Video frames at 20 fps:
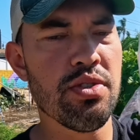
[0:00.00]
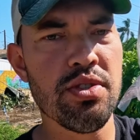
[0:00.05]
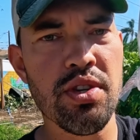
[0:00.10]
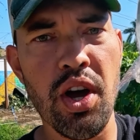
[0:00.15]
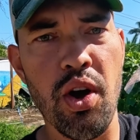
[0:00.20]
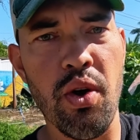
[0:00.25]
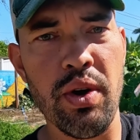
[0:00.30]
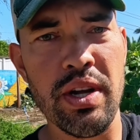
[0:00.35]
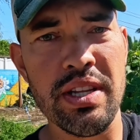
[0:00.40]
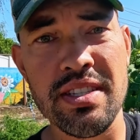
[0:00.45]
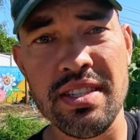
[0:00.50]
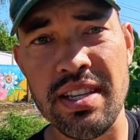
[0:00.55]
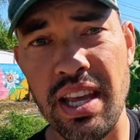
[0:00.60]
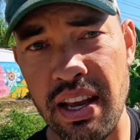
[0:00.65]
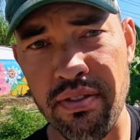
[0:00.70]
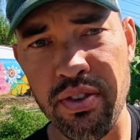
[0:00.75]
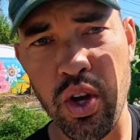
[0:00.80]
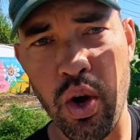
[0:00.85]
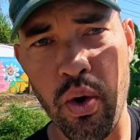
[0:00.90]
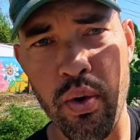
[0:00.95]
So
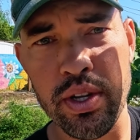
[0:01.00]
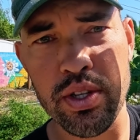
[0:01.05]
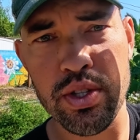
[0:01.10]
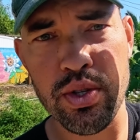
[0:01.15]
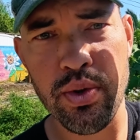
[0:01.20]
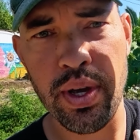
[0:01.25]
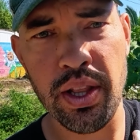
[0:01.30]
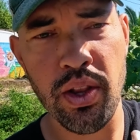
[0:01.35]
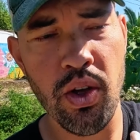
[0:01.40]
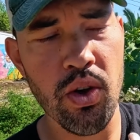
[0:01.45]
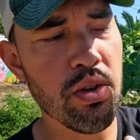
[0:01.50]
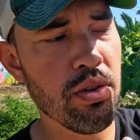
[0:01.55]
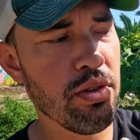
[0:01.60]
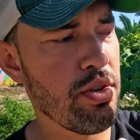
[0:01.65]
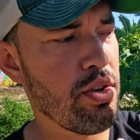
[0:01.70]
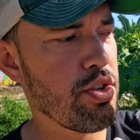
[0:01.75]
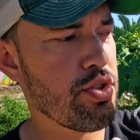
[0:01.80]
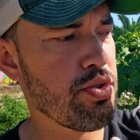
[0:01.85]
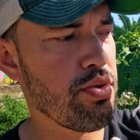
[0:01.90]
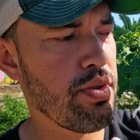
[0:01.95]
instead of going to a local
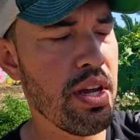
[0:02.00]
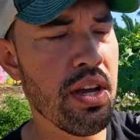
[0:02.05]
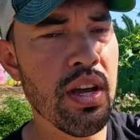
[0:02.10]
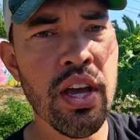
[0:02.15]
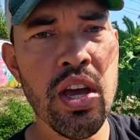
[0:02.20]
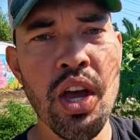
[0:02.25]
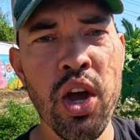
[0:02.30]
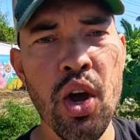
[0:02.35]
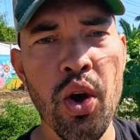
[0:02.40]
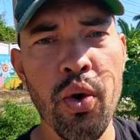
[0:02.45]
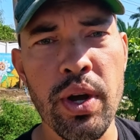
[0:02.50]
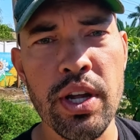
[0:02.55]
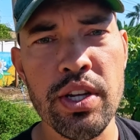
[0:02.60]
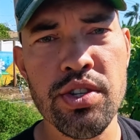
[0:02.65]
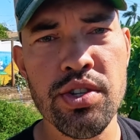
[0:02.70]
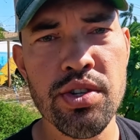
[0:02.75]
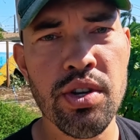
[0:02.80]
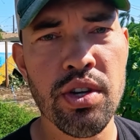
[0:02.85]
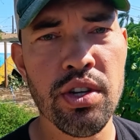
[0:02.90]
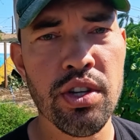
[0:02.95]
nursery,
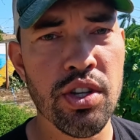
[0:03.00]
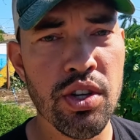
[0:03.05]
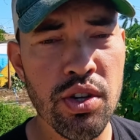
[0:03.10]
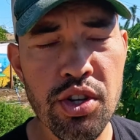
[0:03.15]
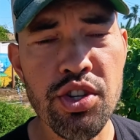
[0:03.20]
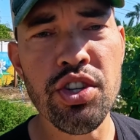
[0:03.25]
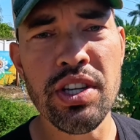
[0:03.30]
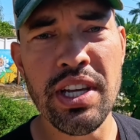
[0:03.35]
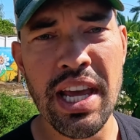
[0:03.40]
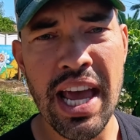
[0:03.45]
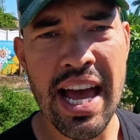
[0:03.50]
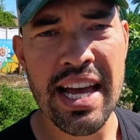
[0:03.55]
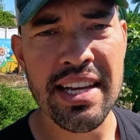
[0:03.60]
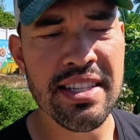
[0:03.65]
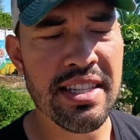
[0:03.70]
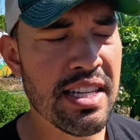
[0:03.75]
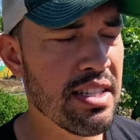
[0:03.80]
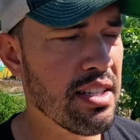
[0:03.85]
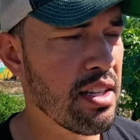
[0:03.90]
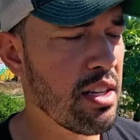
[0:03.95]
which usually
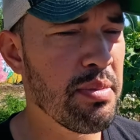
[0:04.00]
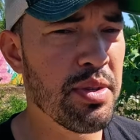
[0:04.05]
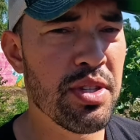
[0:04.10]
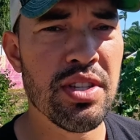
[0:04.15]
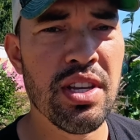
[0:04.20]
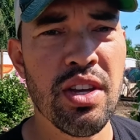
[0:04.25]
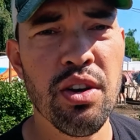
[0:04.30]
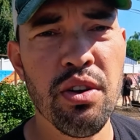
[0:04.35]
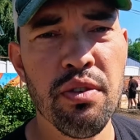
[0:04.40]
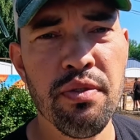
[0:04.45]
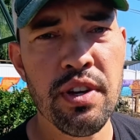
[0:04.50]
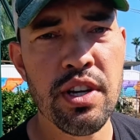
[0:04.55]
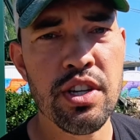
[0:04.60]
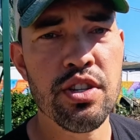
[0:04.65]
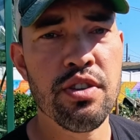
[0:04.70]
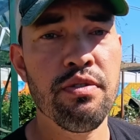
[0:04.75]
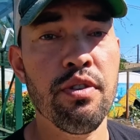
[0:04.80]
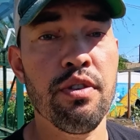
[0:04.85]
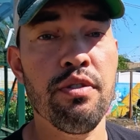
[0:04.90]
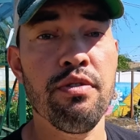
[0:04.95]
has these little mosquito
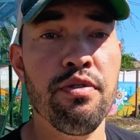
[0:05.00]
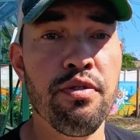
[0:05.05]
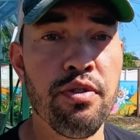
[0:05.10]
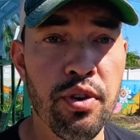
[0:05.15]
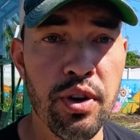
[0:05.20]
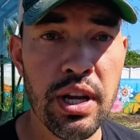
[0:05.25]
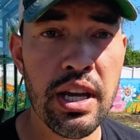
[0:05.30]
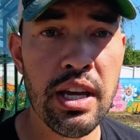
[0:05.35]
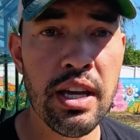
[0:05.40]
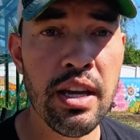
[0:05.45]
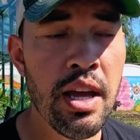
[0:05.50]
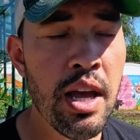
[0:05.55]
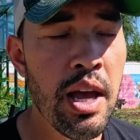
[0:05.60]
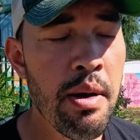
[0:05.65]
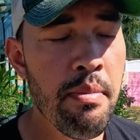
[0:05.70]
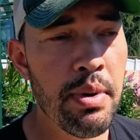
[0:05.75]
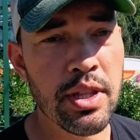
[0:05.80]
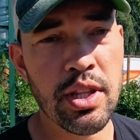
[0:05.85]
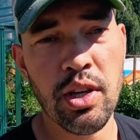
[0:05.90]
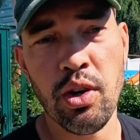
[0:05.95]
fish for free,
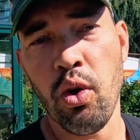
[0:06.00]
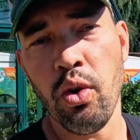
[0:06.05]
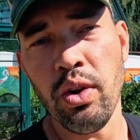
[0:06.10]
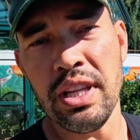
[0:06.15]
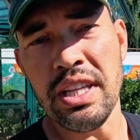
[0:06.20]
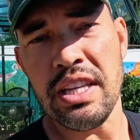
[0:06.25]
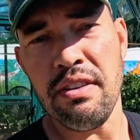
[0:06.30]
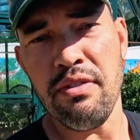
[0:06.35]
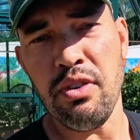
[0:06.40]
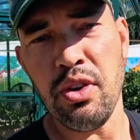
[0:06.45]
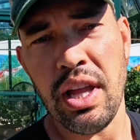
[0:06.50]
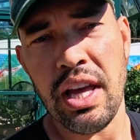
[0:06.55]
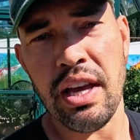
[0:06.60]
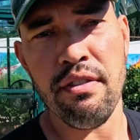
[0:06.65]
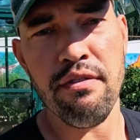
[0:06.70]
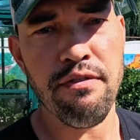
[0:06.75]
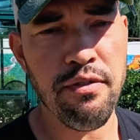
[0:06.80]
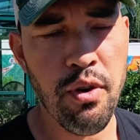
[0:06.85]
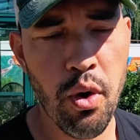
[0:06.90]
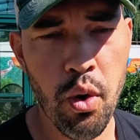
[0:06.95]
but they'll only give you like
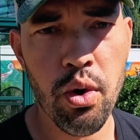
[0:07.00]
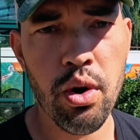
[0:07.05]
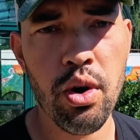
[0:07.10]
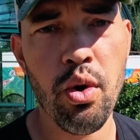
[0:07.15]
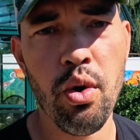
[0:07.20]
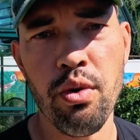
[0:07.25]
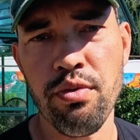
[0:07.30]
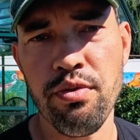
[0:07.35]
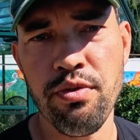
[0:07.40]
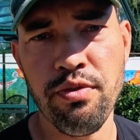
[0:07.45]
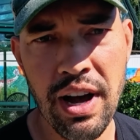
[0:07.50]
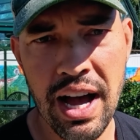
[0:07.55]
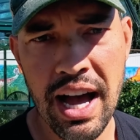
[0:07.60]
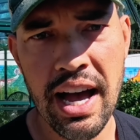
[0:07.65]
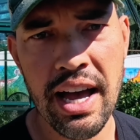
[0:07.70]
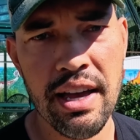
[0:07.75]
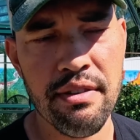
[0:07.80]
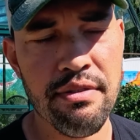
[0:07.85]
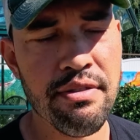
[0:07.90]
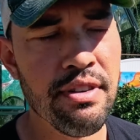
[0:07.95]
four or
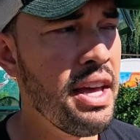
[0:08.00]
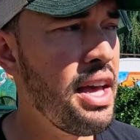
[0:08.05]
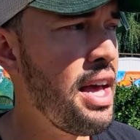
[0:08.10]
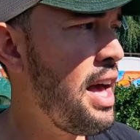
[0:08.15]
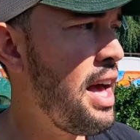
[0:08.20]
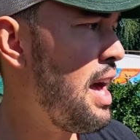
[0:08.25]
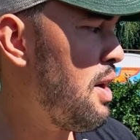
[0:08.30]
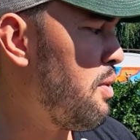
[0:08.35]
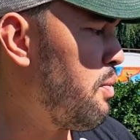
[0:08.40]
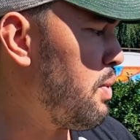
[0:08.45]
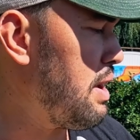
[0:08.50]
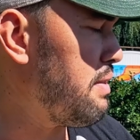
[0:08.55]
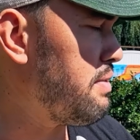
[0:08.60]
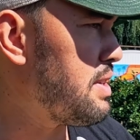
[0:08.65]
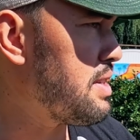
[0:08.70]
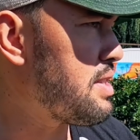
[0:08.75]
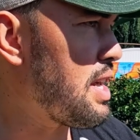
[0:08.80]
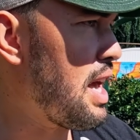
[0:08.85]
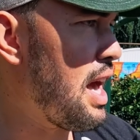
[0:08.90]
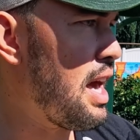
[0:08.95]
five, we have
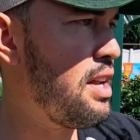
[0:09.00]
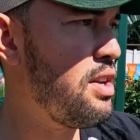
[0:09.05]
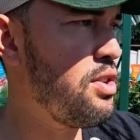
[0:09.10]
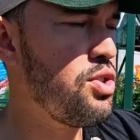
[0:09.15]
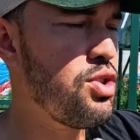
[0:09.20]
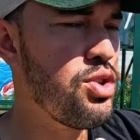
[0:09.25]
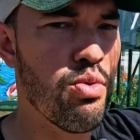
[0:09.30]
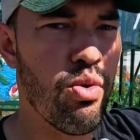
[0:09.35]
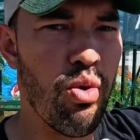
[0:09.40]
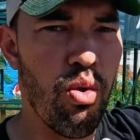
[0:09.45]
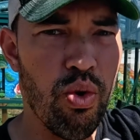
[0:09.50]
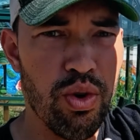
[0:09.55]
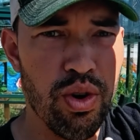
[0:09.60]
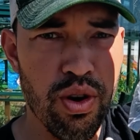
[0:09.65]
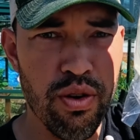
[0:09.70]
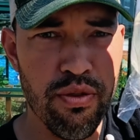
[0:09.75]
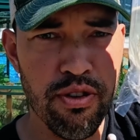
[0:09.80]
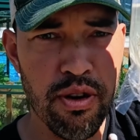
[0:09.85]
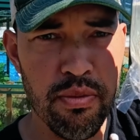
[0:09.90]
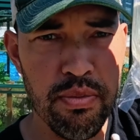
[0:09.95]
decided to
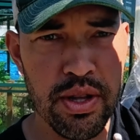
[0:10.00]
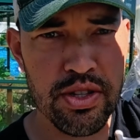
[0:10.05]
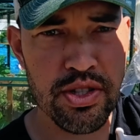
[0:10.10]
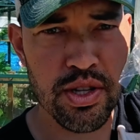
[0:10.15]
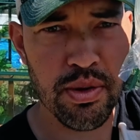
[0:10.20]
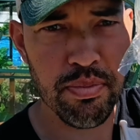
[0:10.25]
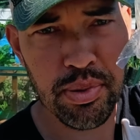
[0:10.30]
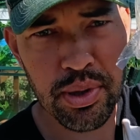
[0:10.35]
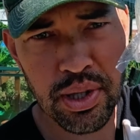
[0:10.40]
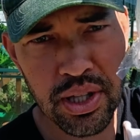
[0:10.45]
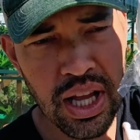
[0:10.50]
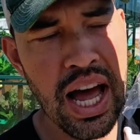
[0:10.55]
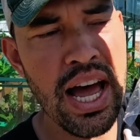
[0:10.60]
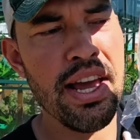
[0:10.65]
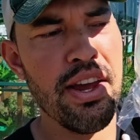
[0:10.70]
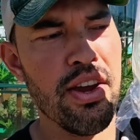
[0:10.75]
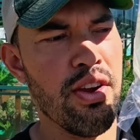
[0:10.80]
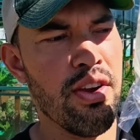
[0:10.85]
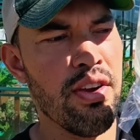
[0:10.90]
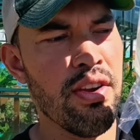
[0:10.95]
order from the
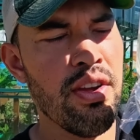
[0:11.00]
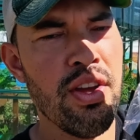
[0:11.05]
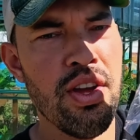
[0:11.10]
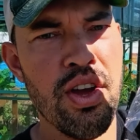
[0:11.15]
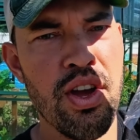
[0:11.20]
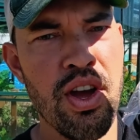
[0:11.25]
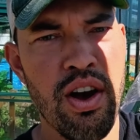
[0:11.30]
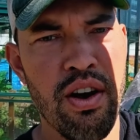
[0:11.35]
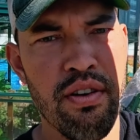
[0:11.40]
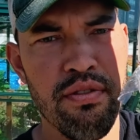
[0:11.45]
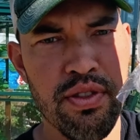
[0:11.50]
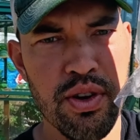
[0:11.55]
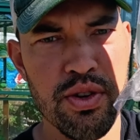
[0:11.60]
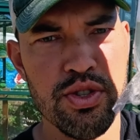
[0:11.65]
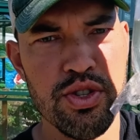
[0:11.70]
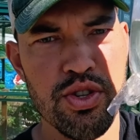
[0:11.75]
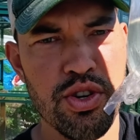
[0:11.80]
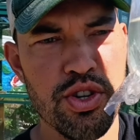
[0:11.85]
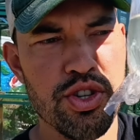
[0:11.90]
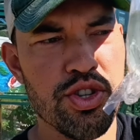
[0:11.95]
supplier of
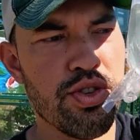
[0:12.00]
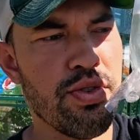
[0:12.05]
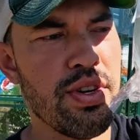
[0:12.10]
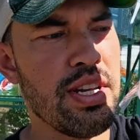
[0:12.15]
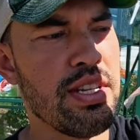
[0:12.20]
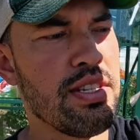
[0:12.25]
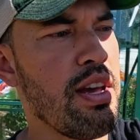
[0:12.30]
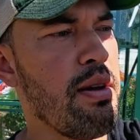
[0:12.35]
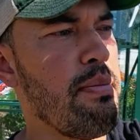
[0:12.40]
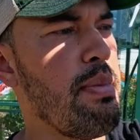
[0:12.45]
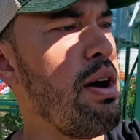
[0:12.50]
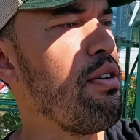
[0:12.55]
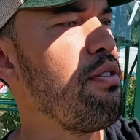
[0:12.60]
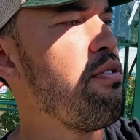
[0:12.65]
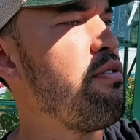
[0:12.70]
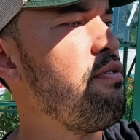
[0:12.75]
those nurseries about